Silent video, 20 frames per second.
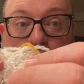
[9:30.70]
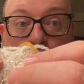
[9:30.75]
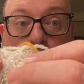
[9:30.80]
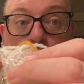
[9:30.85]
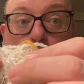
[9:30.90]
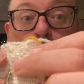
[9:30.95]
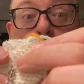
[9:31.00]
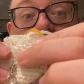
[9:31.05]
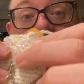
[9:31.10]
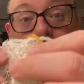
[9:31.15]

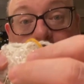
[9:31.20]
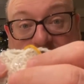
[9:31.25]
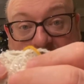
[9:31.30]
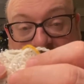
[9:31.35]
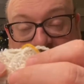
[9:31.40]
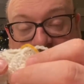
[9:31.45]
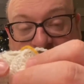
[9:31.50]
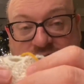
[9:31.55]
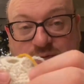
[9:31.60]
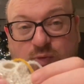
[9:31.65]
with a
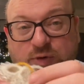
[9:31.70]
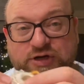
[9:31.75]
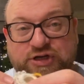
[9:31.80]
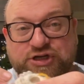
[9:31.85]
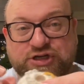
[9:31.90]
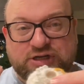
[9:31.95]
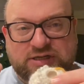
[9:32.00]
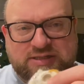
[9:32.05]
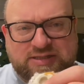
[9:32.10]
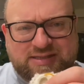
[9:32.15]
bead, which
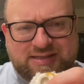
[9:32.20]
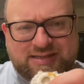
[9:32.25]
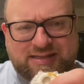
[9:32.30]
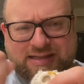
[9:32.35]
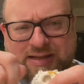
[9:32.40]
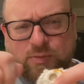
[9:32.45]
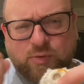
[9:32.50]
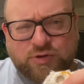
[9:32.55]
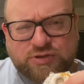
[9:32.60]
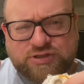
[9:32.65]
just,
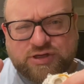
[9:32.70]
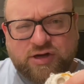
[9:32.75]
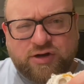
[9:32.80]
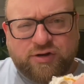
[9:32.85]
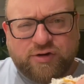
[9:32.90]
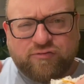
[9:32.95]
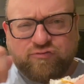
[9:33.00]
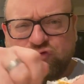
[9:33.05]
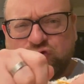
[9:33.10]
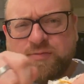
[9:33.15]
there wasn't a
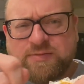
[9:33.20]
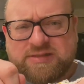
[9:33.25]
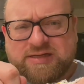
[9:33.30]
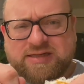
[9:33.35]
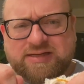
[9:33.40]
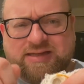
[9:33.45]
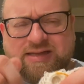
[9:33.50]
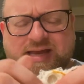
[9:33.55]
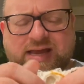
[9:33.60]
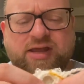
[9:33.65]
lot of room
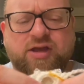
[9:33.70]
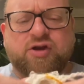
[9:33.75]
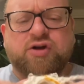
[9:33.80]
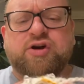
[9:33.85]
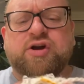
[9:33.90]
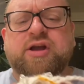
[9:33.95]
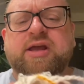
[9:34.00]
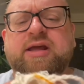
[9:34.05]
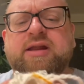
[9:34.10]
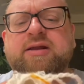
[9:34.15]
to get your
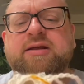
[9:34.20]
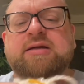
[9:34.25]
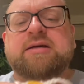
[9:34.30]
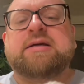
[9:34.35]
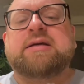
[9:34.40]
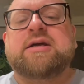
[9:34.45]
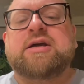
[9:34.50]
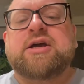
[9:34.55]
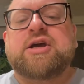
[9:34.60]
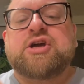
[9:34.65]
hook in.
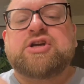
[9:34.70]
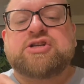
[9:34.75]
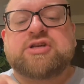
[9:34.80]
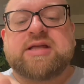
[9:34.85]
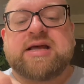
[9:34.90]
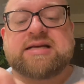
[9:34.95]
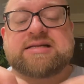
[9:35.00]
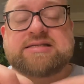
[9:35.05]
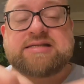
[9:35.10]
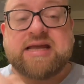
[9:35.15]
So
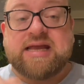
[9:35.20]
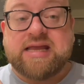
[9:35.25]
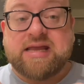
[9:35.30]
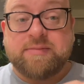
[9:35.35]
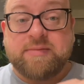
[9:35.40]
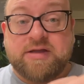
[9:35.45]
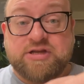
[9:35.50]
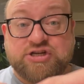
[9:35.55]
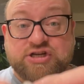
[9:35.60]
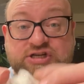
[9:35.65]
that's taken
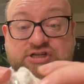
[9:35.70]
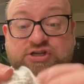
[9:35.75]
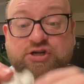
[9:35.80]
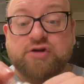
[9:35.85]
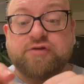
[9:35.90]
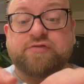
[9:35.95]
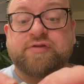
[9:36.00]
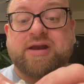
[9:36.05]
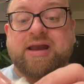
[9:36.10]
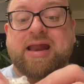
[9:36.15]
me just
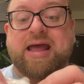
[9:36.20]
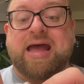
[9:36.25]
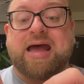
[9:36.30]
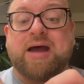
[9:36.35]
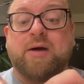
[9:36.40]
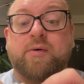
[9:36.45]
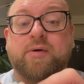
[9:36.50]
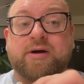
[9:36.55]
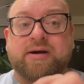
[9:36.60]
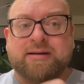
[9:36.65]
over an
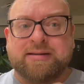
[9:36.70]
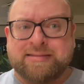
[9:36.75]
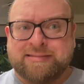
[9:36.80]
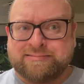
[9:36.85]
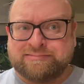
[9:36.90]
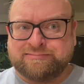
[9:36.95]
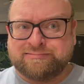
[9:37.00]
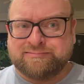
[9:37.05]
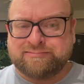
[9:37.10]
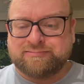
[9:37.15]
hour.
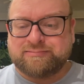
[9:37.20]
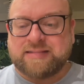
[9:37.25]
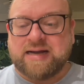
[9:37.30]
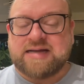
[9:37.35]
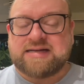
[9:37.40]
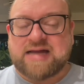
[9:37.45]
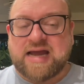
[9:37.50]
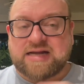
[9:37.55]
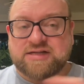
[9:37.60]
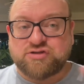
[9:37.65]

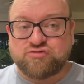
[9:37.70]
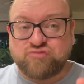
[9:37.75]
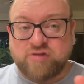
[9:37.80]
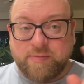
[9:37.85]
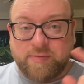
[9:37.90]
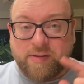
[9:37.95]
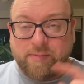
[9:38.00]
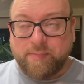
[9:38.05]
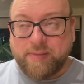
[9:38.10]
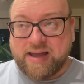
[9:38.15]
I'd had to
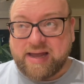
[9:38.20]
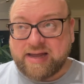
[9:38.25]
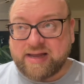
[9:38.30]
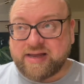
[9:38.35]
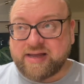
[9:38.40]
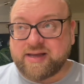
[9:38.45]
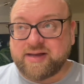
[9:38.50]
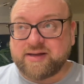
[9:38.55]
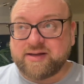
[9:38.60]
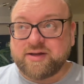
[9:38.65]
rip it
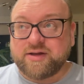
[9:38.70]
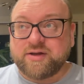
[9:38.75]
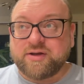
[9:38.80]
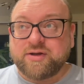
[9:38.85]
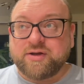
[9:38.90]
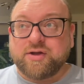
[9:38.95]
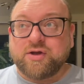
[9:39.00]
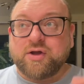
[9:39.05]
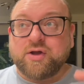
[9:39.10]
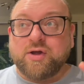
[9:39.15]
back
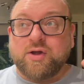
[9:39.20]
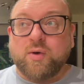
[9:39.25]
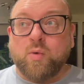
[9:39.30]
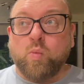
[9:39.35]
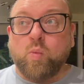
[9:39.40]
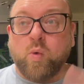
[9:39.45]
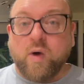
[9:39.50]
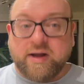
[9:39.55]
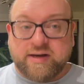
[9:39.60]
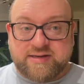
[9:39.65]

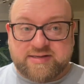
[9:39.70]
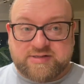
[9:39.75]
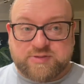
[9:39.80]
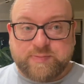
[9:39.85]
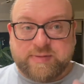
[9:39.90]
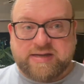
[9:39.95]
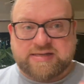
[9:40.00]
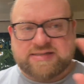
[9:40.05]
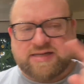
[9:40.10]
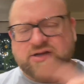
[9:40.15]
once
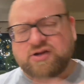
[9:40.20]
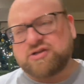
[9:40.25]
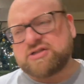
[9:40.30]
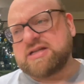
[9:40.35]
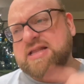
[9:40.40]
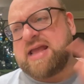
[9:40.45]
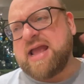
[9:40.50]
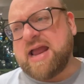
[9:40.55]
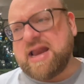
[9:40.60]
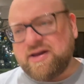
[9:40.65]
because I got to
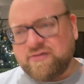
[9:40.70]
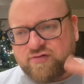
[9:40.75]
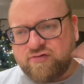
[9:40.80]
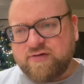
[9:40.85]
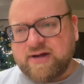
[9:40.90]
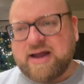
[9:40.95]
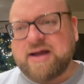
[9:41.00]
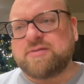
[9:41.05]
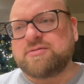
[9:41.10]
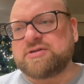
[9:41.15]
the end of a
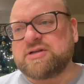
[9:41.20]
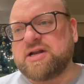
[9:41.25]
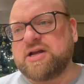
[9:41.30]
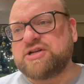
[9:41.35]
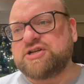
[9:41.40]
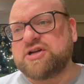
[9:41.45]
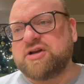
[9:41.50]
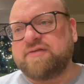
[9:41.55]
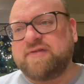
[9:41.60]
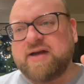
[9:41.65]
round and I
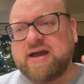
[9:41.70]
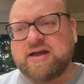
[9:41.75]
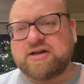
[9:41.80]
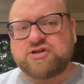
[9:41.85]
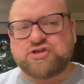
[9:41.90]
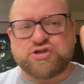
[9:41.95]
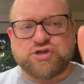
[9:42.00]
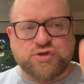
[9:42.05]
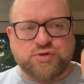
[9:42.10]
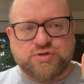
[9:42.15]
should have
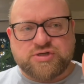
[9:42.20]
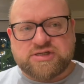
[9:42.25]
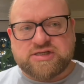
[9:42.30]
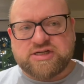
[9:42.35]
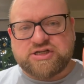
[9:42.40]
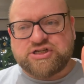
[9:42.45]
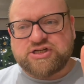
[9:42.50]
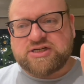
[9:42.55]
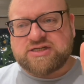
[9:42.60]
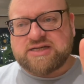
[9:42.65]
had two
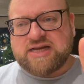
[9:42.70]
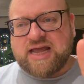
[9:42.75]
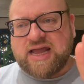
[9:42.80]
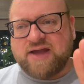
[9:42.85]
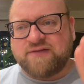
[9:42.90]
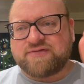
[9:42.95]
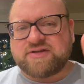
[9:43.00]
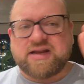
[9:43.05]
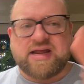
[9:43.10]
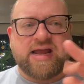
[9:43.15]
stitches
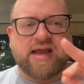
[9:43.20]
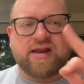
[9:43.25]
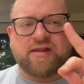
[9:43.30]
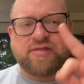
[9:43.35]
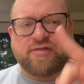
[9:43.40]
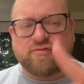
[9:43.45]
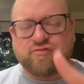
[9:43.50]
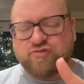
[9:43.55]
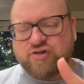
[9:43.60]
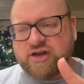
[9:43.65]
left and I had
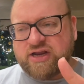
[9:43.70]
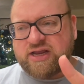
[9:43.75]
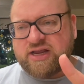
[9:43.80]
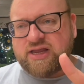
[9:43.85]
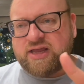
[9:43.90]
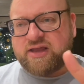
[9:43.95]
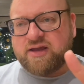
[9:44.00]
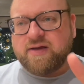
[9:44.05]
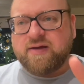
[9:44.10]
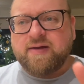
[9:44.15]

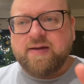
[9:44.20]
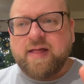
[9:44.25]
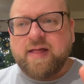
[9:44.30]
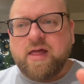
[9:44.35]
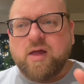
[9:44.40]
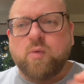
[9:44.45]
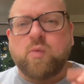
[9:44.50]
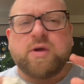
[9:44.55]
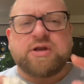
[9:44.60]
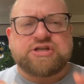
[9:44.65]
three
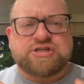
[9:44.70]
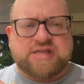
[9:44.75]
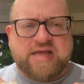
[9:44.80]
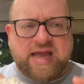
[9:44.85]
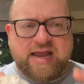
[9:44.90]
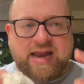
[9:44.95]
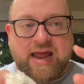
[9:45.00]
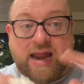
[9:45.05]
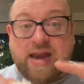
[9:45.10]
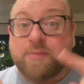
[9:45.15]
which
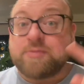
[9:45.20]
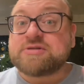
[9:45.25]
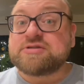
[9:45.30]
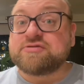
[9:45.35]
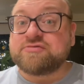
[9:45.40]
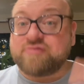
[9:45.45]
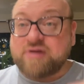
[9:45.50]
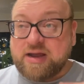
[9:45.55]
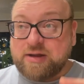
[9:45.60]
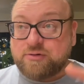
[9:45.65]
then, and it was
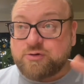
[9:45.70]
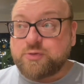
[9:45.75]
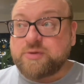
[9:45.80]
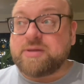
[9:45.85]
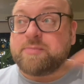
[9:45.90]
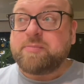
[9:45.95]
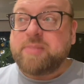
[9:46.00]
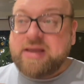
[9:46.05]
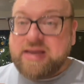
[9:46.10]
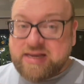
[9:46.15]
around with a
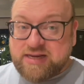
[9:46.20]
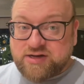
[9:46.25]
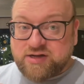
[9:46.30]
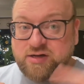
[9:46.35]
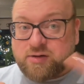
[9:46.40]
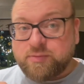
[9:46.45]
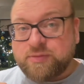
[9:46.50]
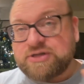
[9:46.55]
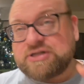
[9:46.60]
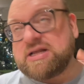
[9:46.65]
bead
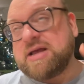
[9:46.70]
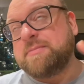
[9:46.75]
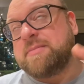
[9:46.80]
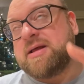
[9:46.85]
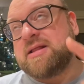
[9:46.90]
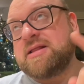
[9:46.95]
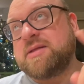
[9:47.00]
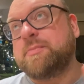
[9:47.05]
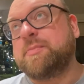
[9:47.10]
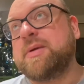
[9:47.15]
on, which then
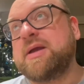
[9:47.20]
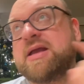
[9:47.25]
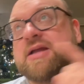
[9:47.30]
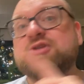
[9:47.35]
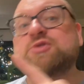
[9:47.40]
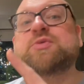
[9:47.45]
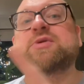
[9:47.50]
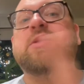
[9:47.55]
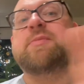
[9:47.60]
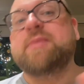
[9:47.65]
meant the
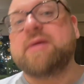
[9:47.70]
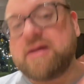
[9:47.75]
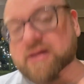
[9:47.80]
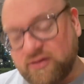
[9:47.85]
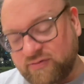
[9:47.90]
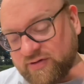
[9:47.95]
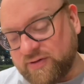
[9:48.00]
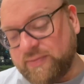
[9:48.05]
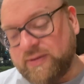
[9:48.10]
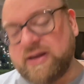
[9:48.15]
beads wouldn't have been in the
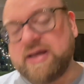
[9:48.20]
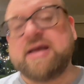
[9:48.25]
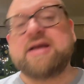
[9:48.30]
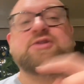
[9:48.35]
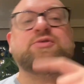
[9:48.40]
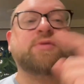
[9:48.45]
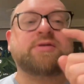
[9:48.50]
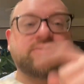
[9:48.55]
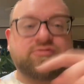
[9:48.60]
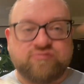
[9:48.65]
right place.
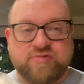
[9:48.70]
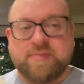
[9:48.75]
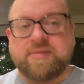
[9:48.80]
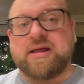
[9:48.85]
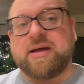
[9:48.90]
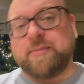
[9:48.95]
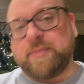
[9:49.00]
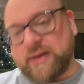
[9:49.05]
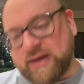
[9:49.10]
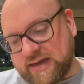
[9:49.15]
So I had to rip
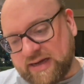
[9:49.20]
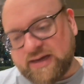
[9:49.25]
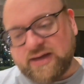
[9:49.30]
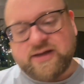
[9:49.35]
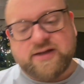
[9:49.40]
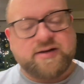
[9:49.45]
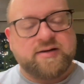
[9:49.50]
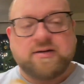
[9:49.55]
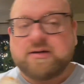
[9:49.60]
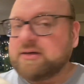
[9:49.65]
that back
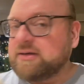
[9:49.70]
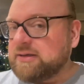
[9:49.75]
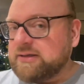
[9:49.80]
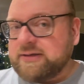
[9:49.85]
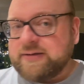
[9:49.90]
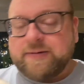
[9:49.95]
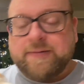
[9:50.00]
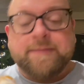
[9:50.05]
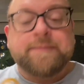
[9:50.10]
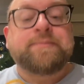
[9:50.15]
and
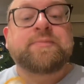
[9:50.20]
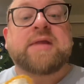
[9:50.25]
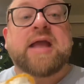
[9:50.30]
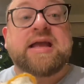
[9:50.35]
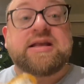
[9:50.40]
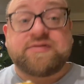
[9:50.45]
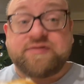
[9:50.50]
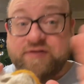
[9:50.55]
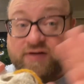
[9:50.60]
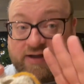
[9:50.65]

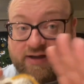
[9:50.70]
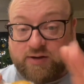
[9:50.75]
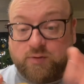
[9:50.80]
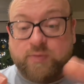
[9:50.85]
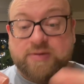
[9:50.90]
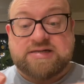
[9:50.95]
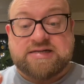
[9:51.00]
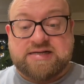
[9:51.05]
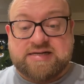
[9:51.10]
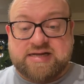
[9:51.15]
it's fine.
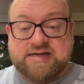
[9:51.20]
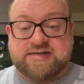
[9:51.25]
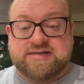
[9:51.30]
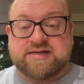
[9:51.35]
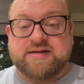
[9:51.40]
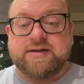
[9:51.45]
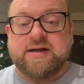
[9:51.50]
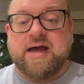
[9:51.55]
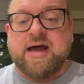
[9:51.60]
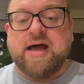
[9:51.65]
We did it.
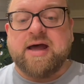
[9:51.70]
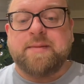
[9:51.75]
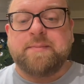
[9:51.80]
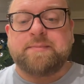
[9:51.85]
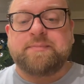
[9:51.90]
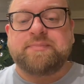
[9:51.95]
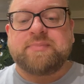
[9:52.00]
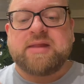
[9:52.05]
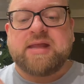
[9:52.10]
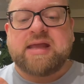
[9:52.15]

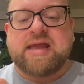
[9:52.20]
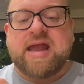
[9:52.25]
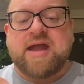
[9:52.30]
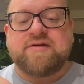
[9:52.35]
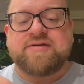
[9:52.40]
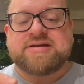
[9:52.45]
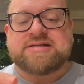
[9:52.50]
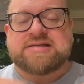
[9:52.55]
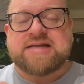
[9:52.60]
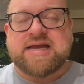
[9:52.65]
Um,
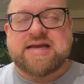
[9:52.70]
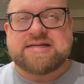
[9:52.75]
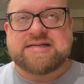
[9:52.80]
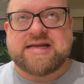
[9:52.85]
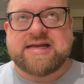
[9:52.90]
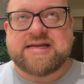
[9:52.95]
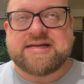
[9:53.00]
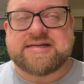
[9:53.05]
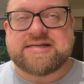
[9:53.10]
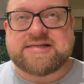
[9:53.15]
Kerry said
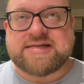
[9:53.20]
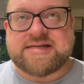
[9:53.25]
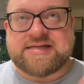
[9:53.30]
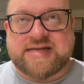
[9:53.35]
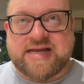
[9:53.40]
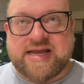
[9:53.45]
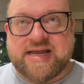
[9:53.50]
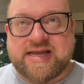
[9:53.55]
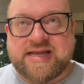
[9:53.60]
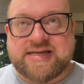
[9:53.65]
in
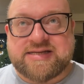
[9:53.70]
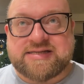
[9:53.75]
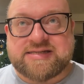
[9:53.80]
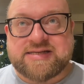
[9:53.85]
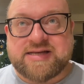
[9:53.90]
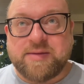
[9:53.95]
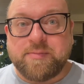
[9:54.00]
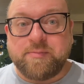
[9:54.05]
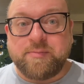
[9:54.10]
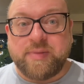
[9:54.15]
today's
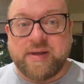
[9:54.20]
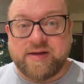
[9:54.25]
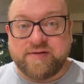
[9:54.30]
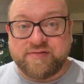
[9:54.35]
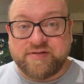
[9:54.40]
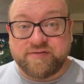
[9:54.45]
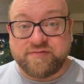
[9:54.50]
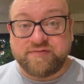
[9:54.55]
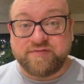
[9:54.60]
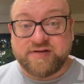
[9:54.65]
bit of
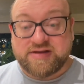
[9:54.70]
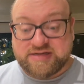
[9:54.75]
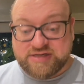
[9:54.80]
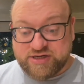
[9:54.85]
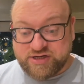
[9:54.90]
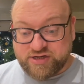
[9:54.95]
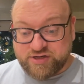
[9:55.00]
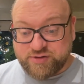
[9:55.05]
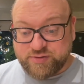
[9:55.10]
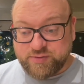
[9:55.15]
the
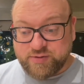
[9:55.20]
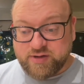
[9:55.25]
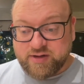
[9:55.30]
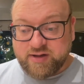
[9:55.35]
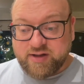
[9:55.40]
video